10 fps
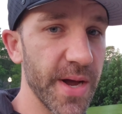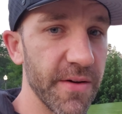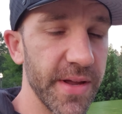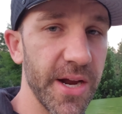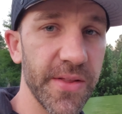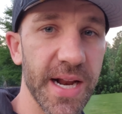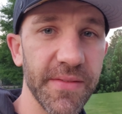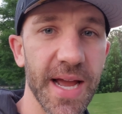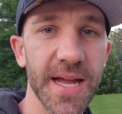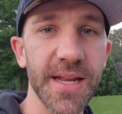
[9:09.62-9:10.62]
over here that I've
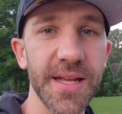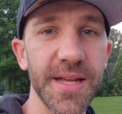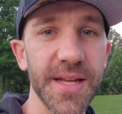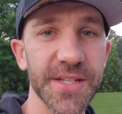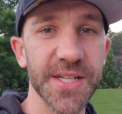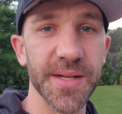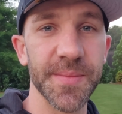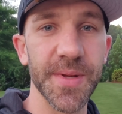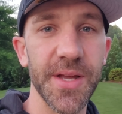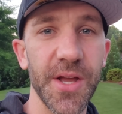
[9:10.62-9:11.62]
got
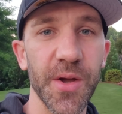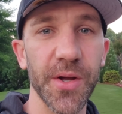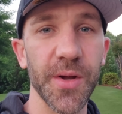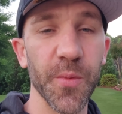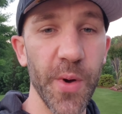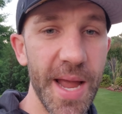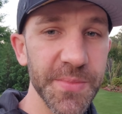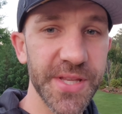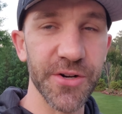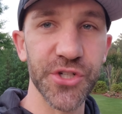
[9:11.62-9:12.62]
some
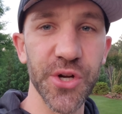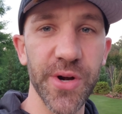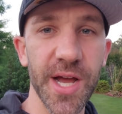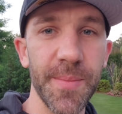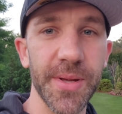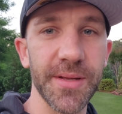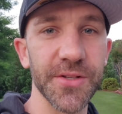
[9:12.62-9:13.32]
webs that are showing up.